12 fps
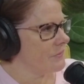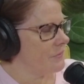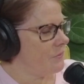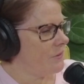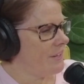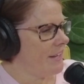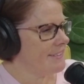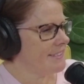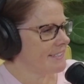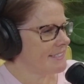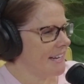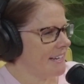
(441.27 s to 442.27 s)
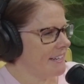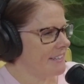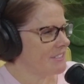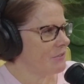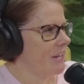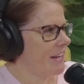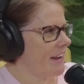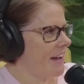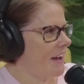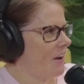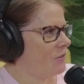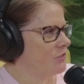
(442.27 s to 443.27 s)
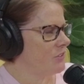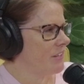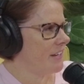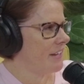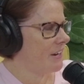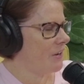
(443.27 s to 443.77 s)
Well, that's exciting. So Nate, how do they get a